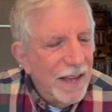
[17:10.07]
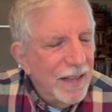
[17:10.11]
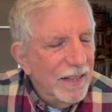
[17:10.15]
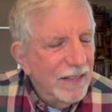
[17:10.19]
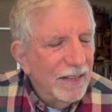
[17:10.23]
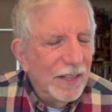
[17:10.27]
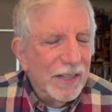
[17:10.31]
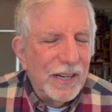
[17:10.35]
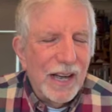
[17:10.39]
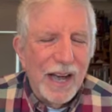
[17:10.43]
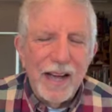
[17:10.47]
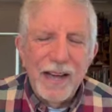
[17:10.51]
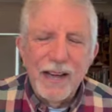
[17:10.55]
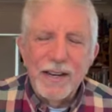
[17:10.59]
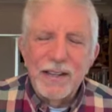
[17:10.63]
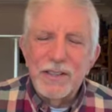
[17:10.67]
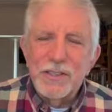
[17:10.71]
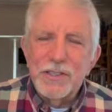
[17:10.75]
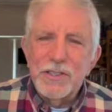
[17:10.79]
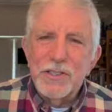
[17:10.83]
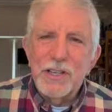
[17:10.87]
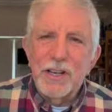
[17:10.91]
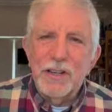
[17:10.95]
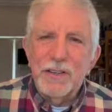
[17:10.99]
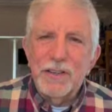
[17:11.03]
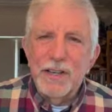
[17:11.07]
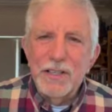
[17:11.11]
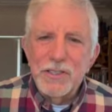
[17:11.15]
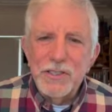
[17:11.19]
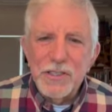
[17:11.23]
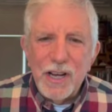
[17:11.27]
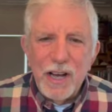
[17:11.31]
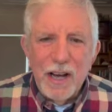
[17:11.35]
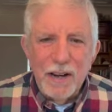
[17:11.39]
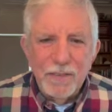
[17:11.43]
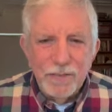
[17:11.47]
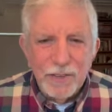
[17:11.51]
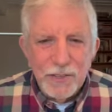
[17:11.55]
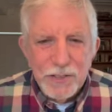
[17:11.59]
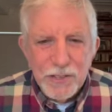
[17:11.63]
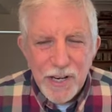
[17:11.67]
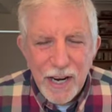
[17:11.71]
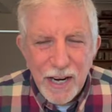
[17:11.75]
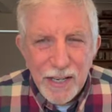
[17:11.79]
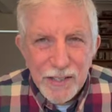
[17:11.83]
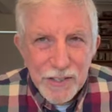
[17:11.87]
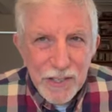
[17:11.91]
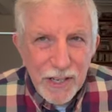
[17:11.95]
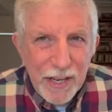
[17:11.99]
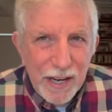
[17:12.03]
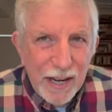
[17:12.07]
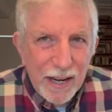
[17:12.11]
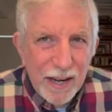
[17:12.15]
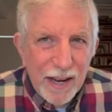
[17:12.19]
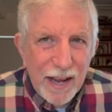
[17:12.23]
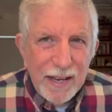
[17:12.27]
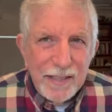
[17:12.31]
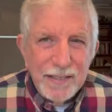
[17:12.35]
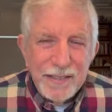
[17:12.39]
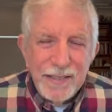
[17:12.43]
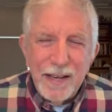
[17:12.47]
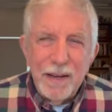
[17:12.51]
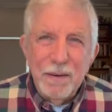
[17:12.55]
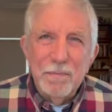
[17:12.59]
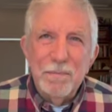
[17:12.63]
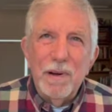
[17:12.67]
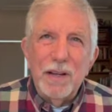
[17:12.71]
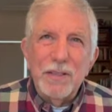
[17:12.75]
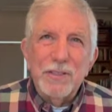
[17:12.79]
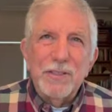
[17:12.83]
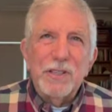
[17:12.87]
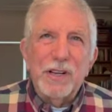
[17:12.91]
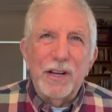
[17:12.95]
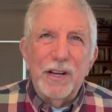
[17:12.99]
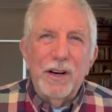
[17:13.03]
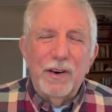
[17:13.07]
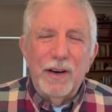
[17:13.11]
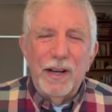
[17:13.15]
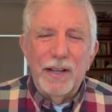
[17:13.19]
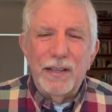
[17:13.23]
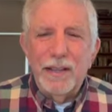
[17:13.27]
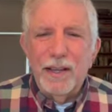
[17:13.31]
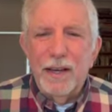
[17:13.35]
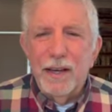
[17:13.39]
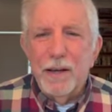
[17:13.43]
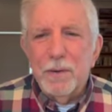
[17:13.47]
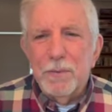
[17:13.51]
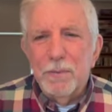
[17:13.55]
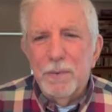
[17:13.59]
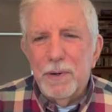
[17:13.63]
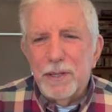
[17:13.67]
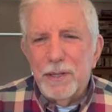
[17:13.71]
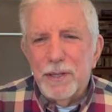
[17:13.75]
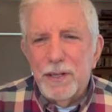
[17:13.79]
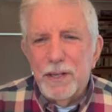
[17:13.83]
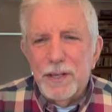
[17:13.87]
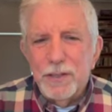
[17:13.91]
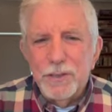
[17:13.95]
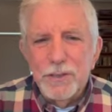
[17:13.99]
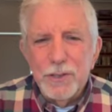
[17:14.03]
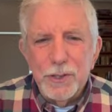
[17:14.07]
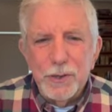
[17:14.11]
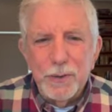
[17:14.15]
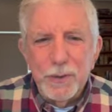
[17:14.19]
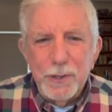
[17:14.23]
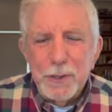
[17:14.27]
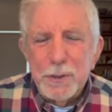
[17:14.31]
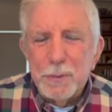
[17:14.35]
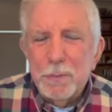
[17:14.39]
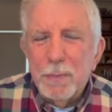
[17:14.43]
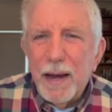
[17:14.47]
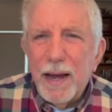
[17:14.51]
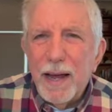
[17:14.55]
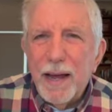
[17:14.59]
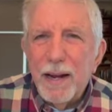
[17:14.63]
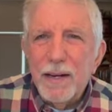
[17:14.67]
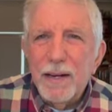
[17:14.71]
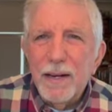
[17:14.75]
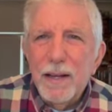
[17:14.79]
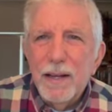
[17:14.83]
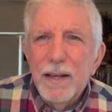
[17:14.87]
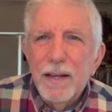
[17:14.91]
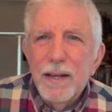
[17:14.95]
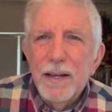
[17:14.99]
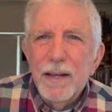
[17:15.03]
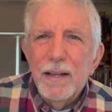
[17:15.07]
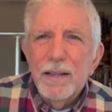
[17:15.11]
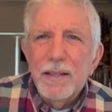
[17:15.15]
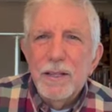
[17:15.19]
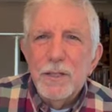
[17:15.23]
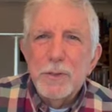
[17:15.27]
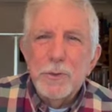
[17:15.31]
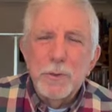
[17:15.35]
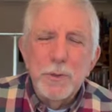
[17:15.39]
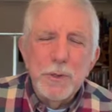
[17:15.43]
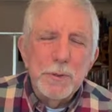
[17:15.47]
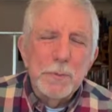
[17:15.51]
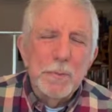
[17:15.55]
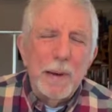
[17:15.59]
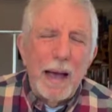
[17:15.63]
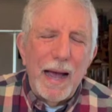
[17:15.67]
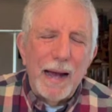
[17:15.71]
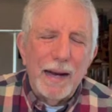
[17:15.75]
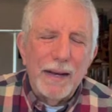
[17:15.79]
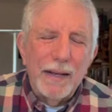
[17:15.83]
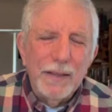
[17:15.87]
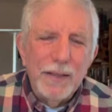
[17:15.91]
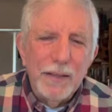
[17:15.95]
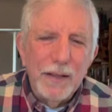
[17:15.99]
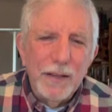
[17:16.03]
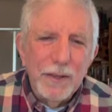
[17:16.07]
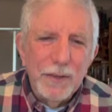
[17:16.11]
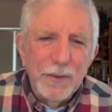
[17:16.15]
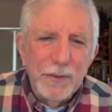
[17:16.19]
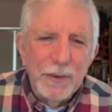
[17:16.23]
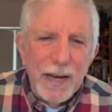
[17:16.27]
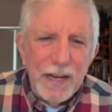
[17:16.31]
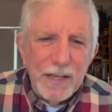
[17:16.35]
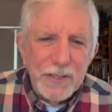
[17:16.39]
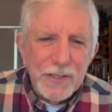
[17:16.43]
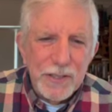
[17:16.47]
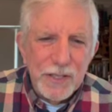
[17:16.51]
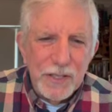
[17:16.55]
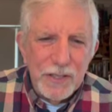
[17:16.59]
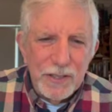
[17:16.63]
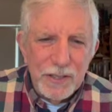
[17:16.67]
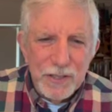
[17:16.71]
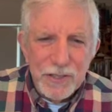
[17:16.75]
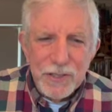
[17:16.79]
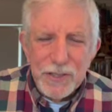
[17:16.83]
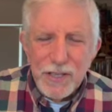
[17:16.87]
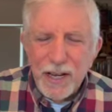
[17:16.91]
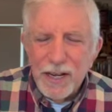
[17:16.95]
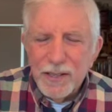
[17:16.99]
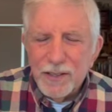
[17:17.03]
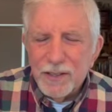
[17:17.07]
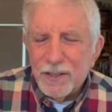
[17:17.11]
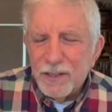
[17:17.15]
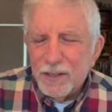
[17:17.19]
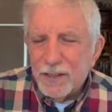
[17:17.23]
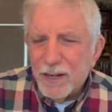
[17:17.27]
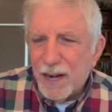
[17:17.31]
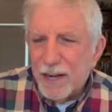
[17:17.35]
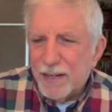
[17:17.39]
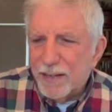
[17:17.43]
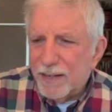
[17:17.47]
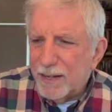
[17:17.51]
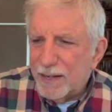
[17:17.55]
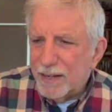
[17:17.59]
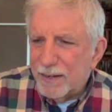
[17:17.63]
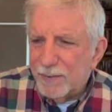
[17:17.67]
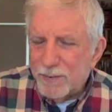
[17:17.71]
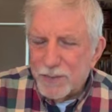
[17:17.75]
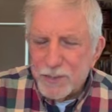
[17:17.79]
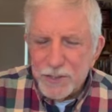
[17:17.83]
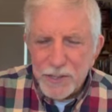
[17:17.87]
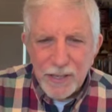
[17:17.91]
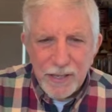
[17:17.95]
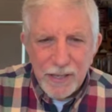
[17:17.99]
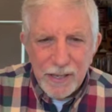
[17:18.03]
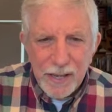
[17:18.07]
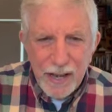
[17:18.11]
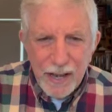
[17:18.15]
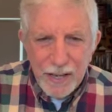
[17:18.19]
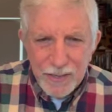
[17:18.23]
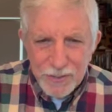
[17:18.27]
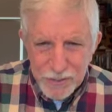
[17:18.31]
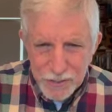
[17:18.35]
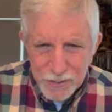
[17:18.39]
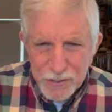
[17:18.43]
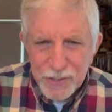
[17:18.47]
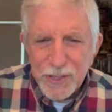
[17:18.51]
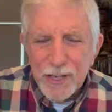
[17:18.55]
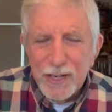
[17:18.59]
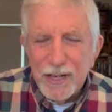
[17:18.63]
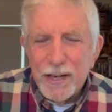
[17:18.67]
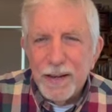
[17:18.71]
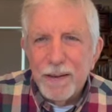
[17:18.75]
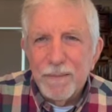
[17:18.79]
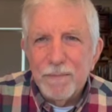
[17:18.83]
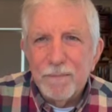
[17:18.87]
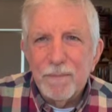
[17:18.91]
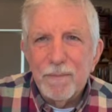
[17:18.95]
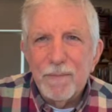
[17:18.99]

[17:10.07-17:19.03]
Look, I had a serious conversation 18 months ago, I think, with a Jewish man. This was back in the US in the center, I think it was in Kansas City.